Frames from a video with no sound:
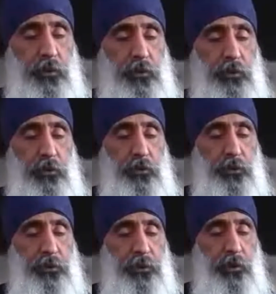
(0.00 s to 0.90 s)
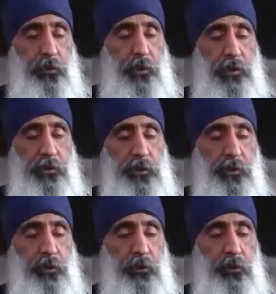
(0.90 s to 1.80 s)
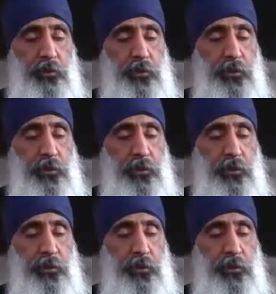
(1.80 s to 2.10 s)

Notice that your eyes are closed.